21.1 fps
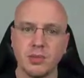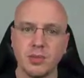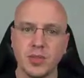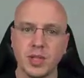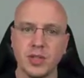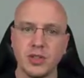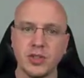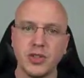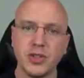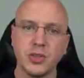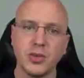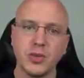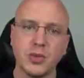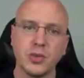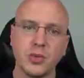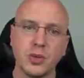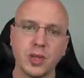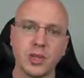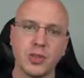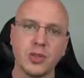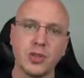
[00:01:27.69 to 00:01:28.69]

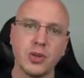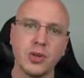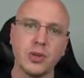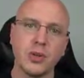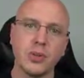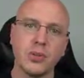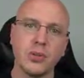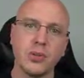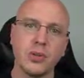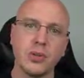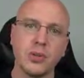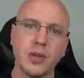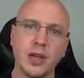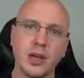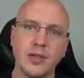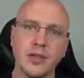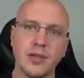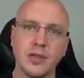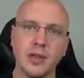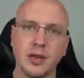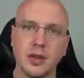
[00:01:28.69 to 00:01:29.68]
C2 ringtone
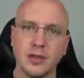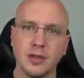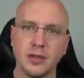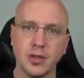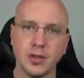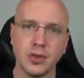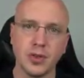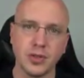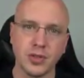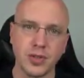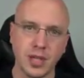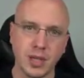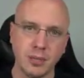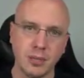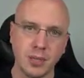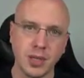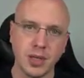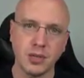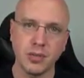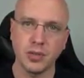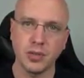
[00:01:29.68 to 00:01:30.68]
that the viewer sent me,